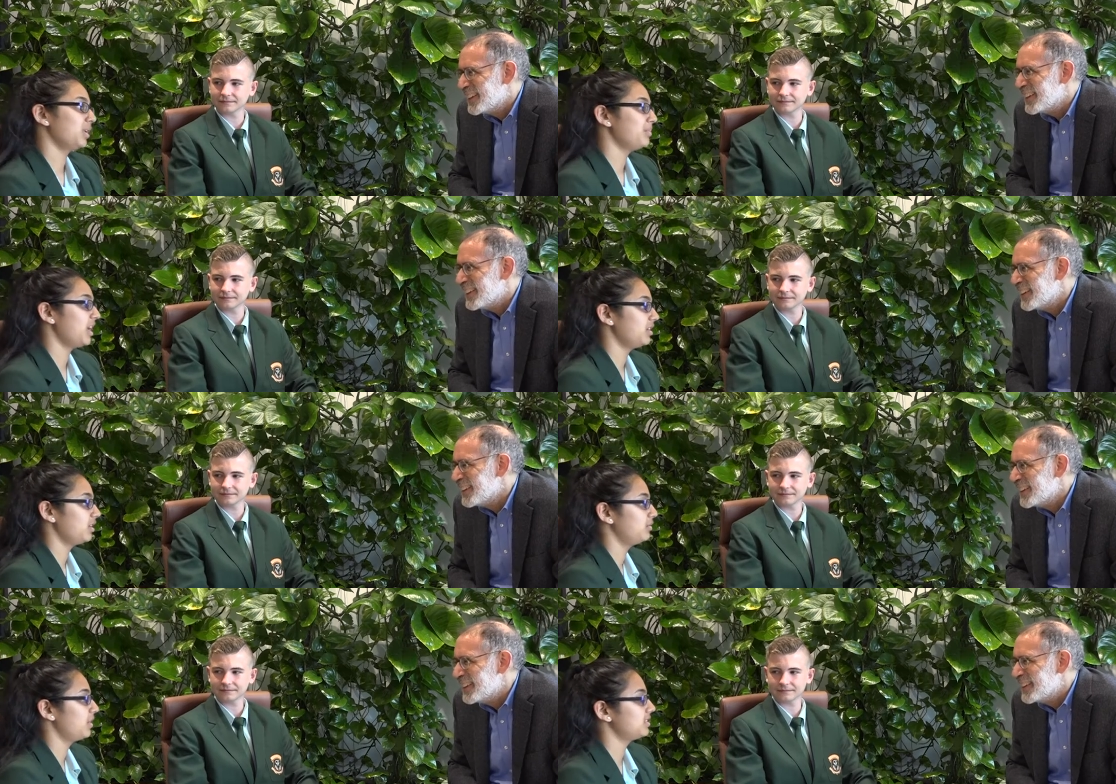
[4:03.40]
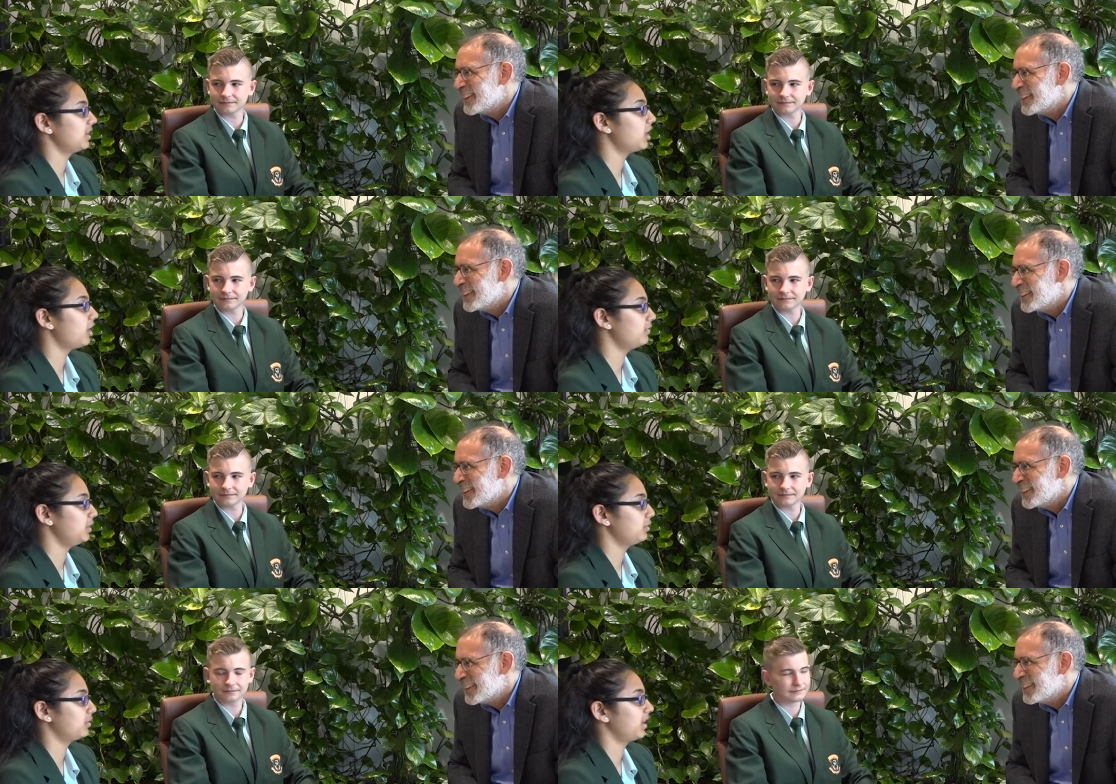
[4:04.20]
Speaker 1: we made a racing car
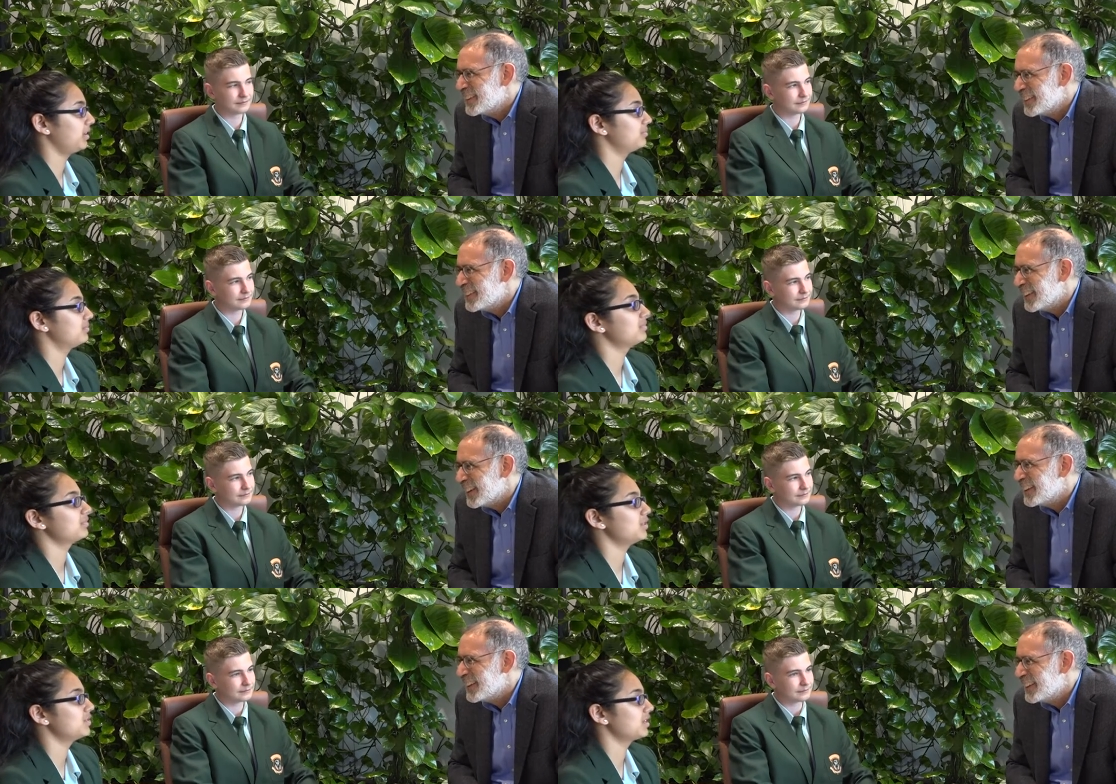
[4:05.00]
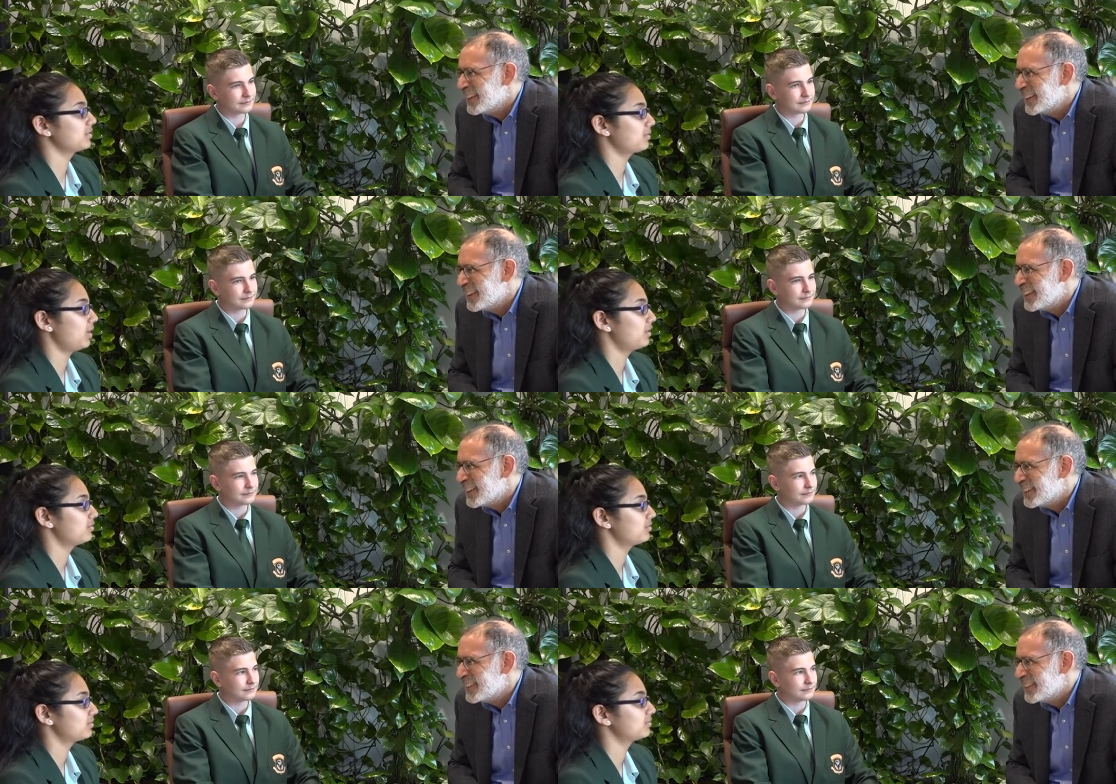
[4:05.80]
video game uh -huh. using Scratch.
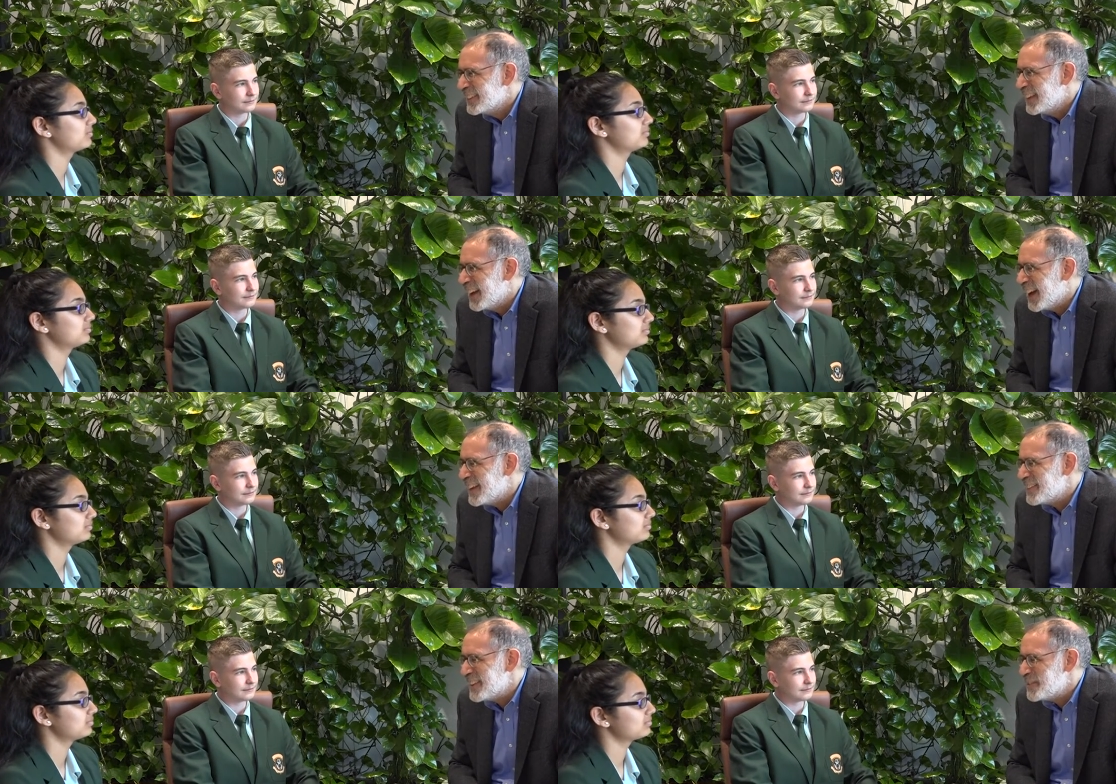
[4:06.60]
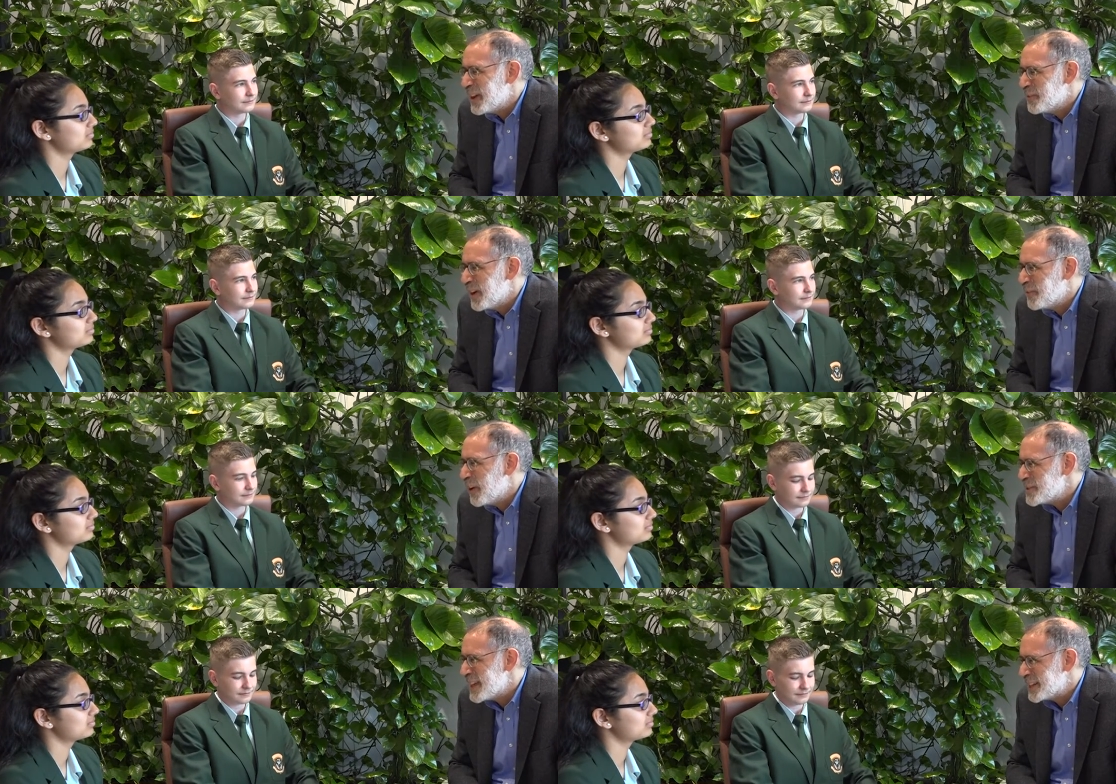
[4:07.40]
Speaker 2: And, and,
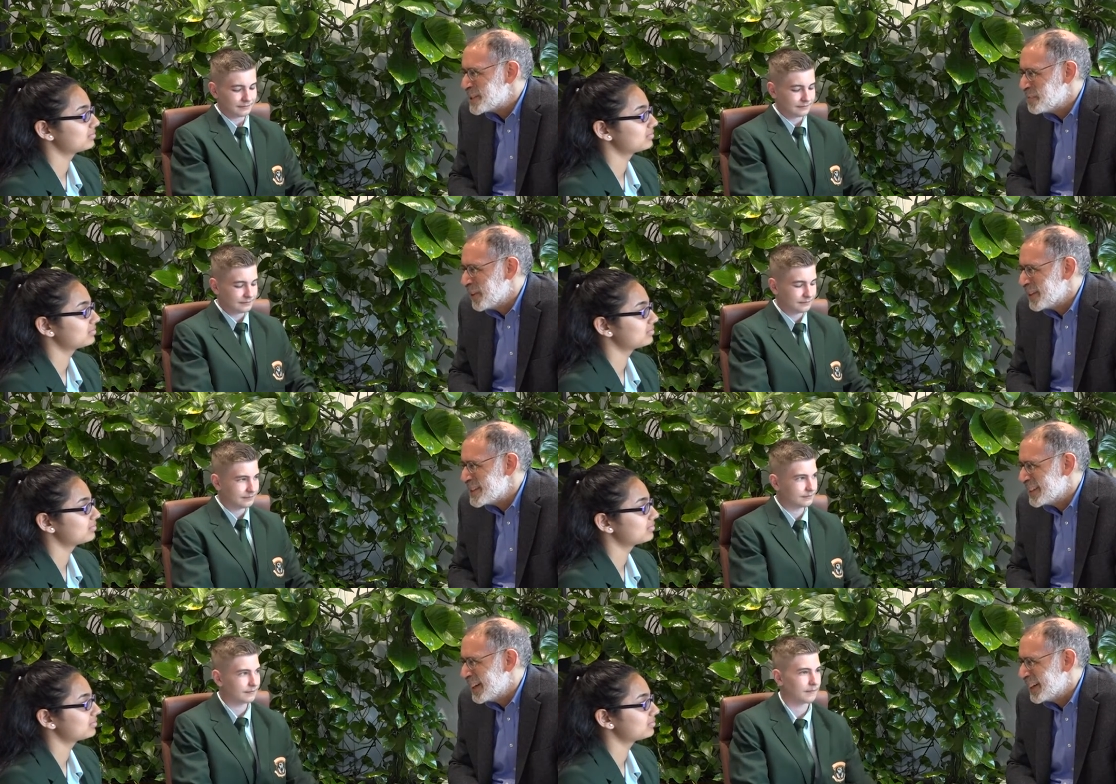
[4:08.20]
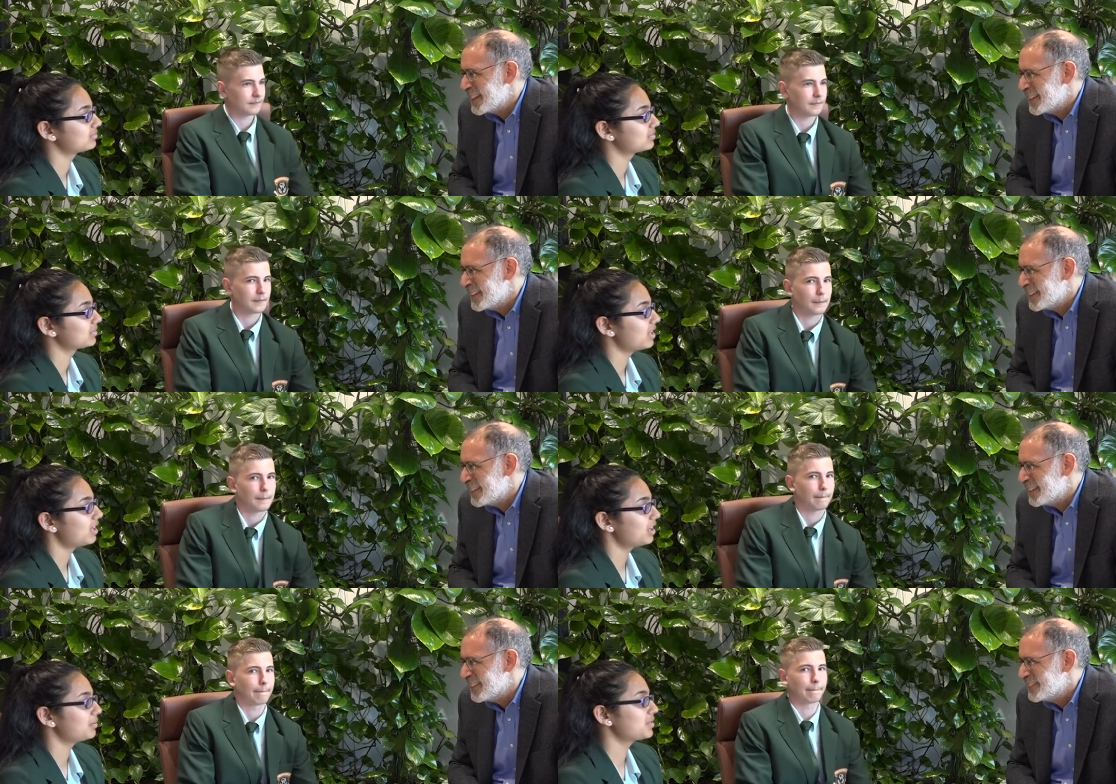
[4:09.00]
what was that experience like?
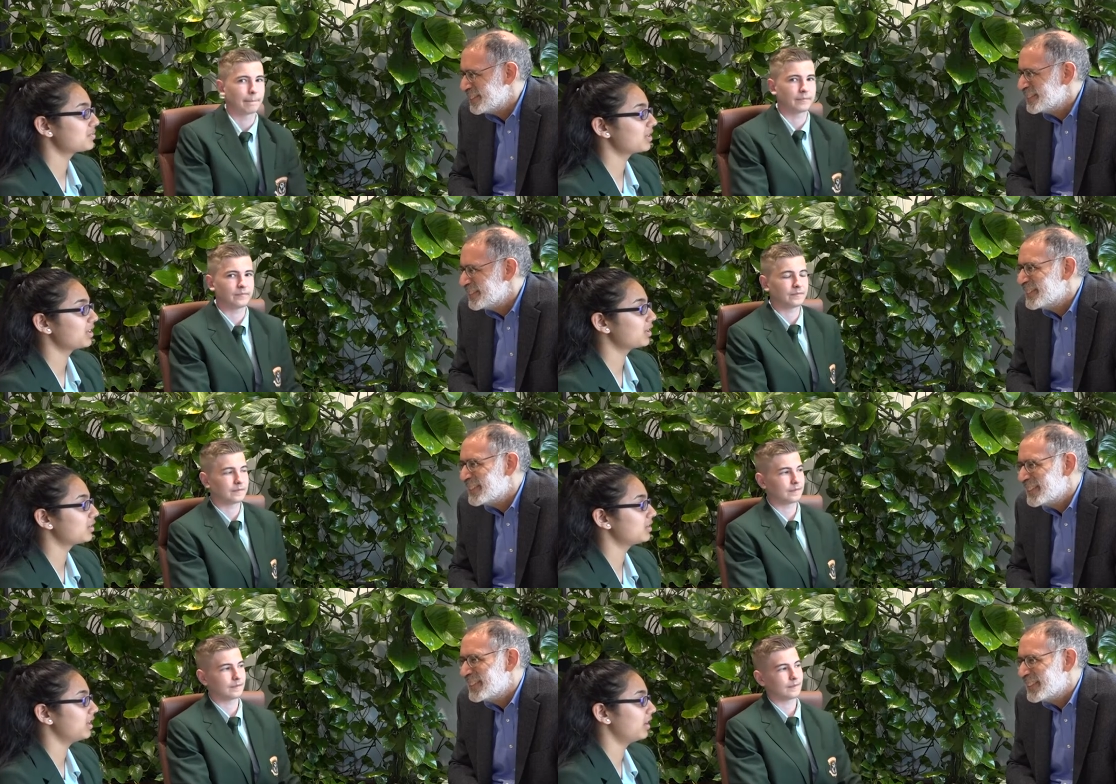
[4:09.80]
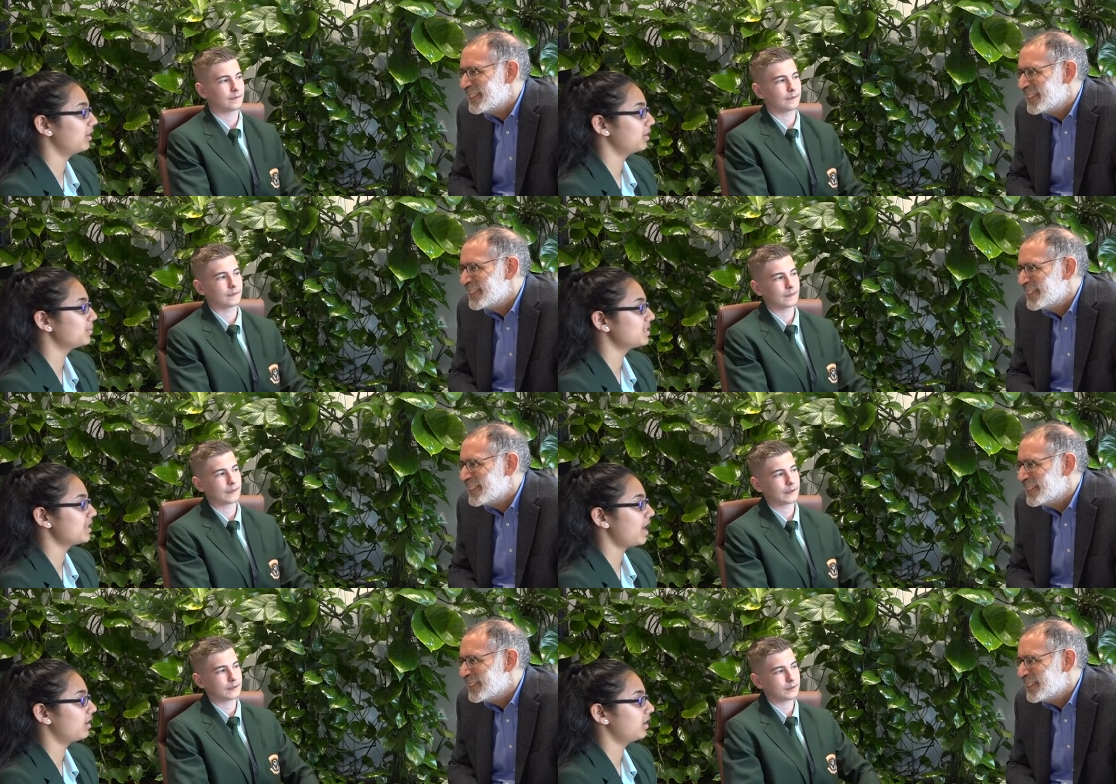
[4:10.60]
Did it
Speaker 1: was really good. Uh, it was
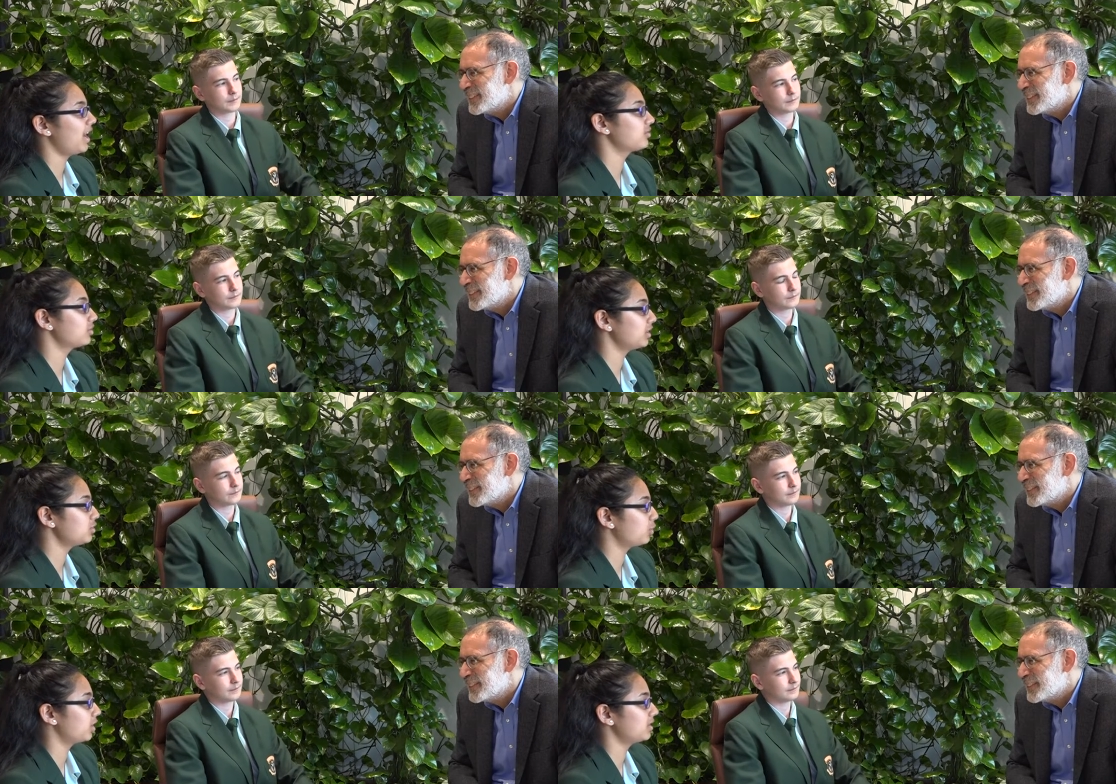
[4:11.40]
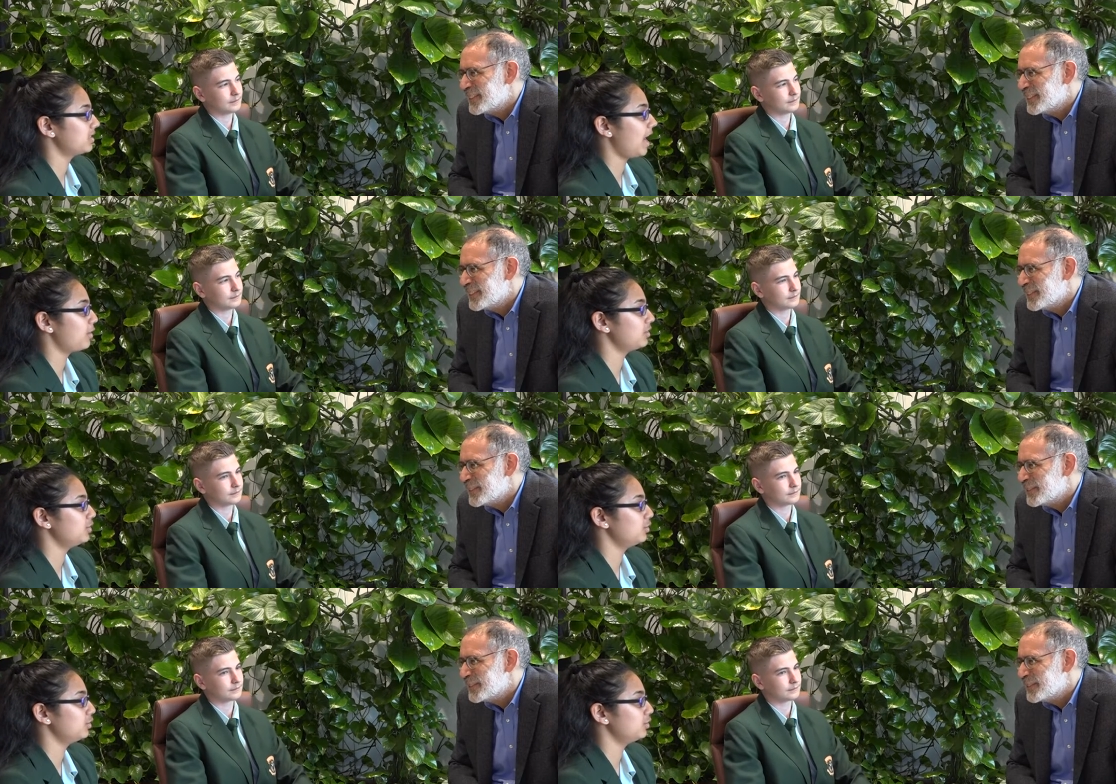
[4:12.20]
uh, actually taught us how to